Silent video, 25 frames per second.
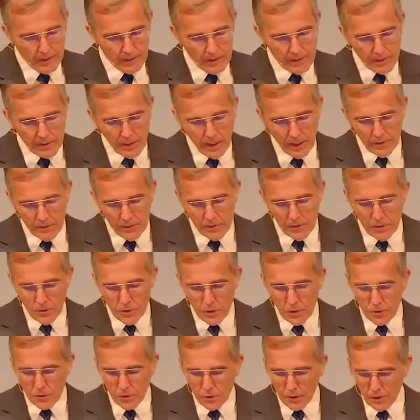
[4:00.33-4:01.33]
and his sons
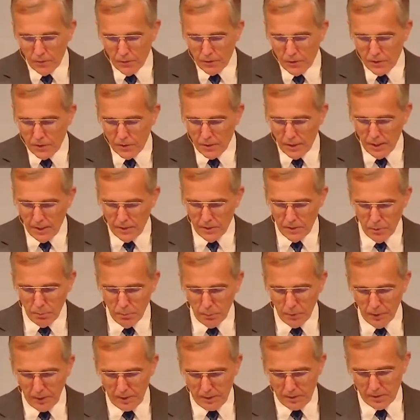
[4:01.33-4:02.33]
into the service as
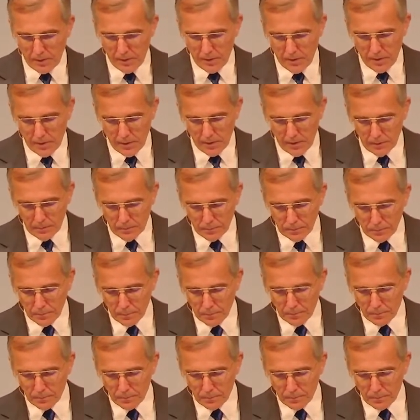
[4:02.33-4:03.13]
the priests.